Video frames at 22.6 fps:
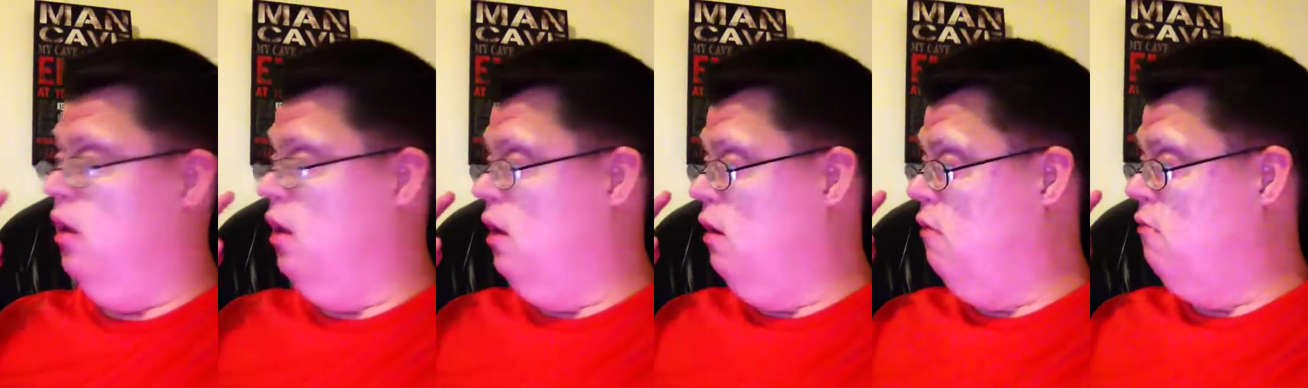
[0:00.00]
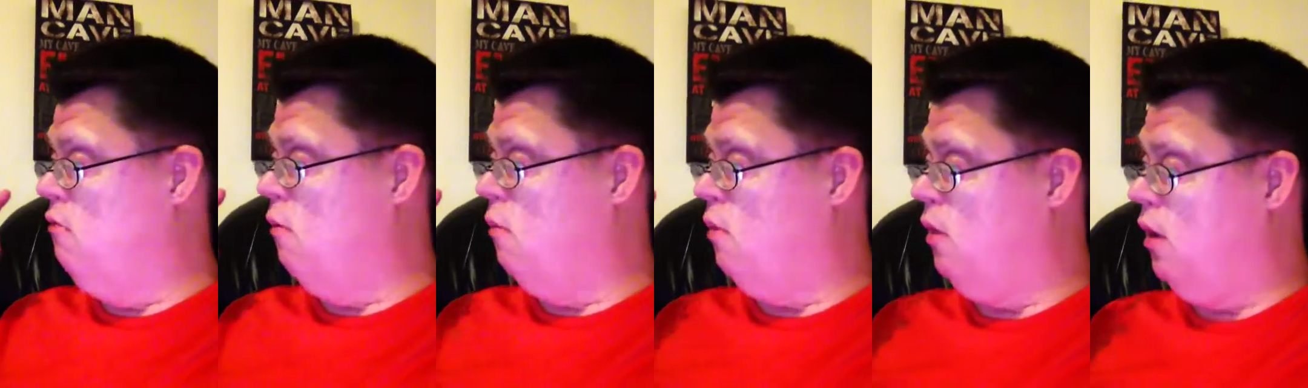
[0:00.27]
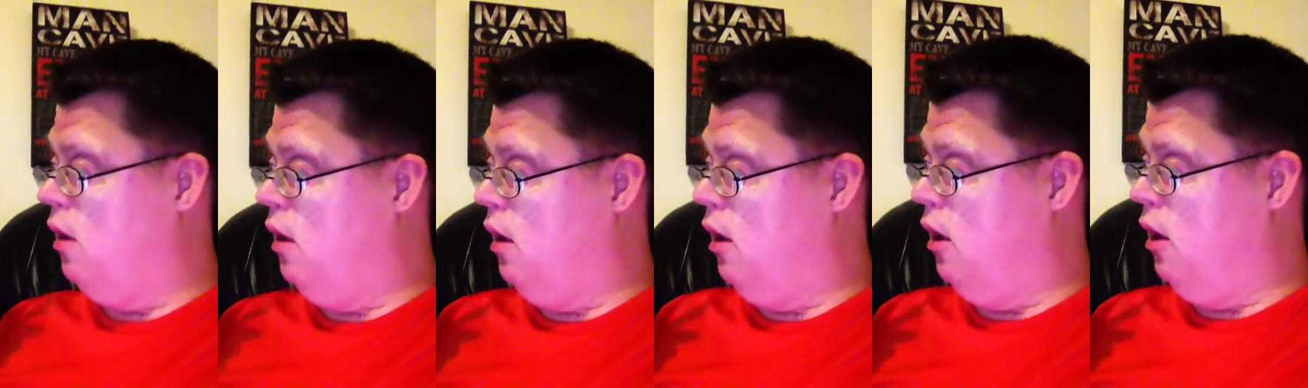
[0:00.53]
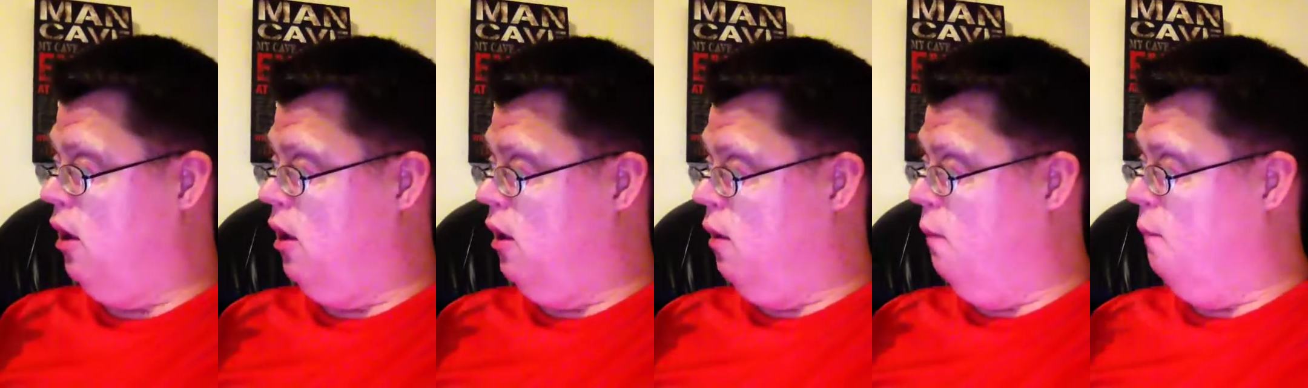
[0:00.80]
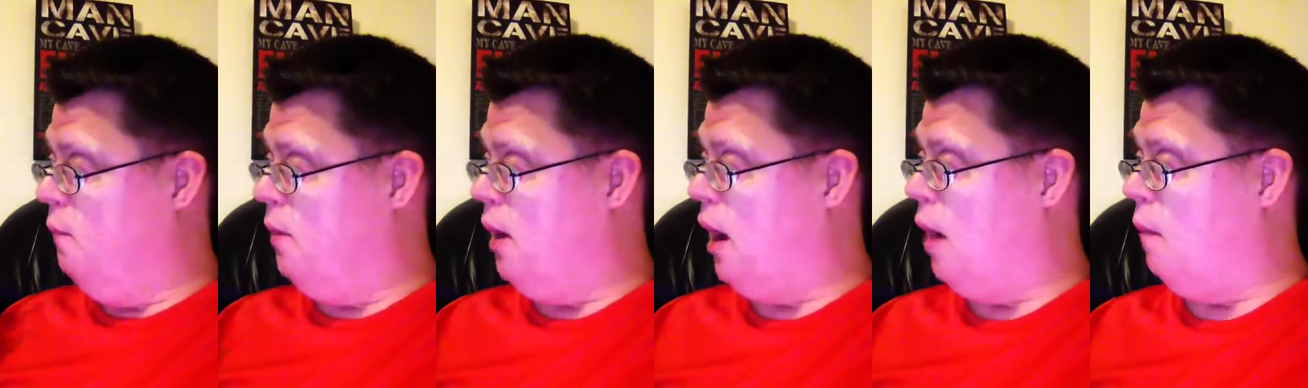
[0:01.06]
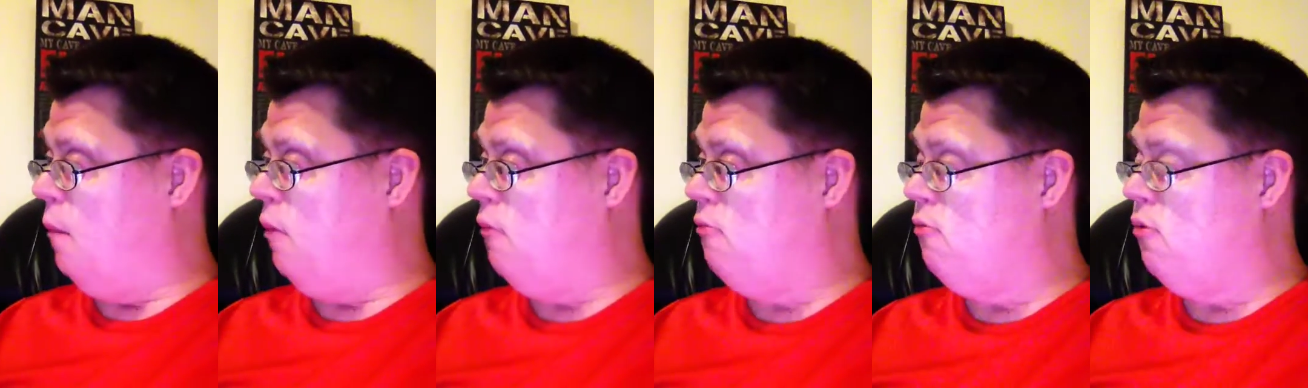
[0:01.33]
it would be
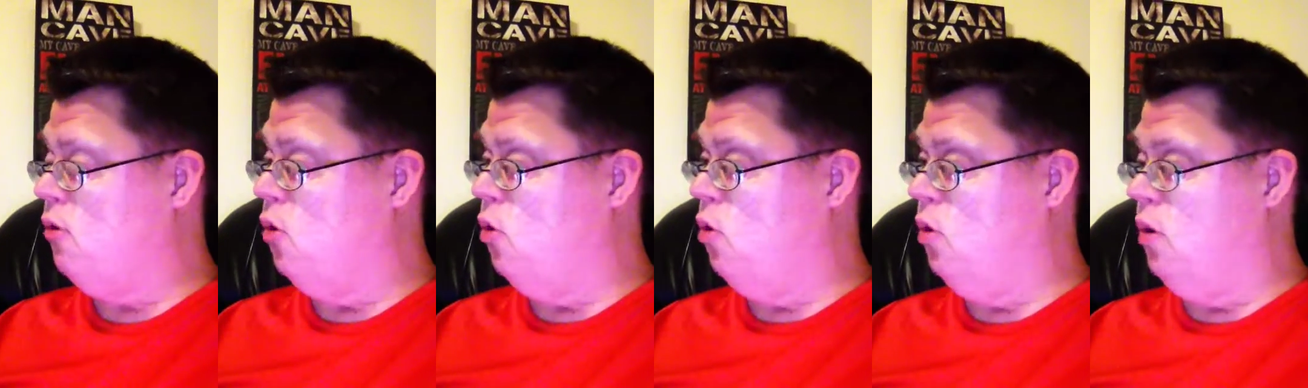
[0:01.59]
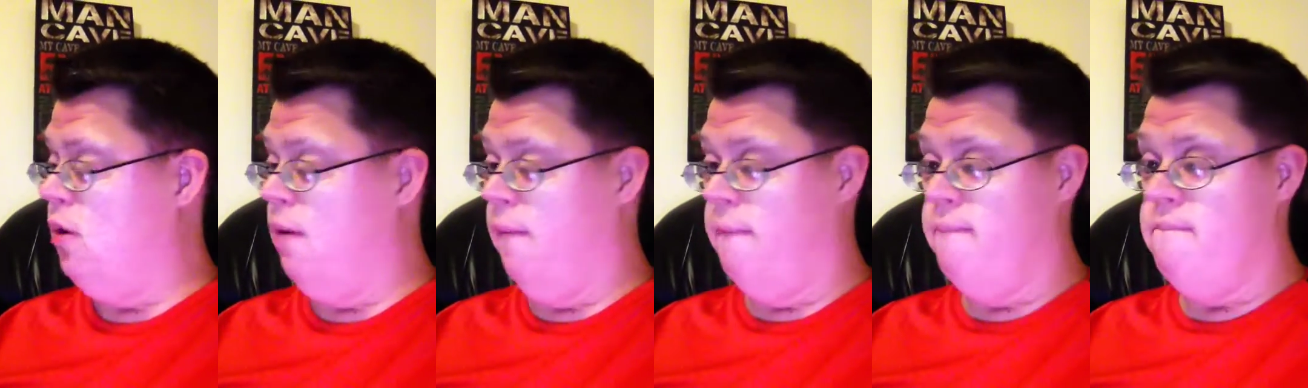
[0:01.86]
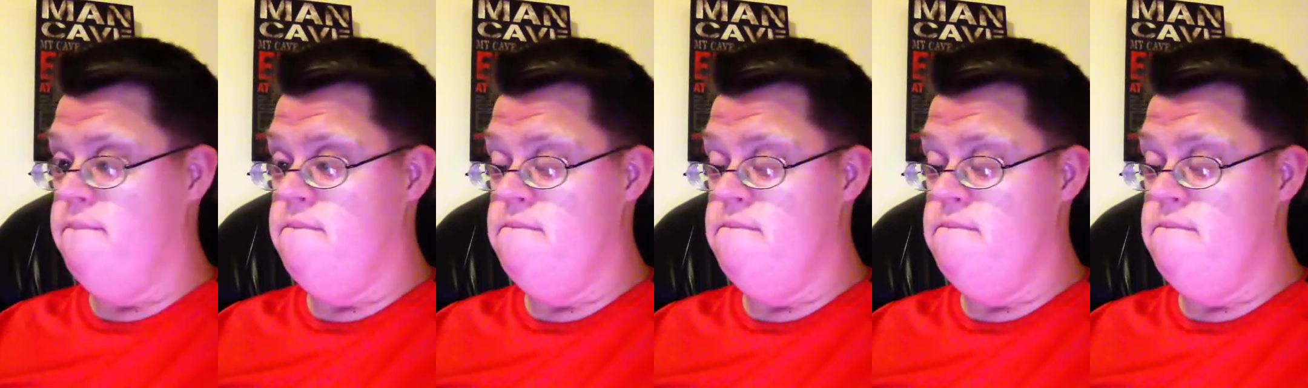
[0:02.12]
Bobby Roode,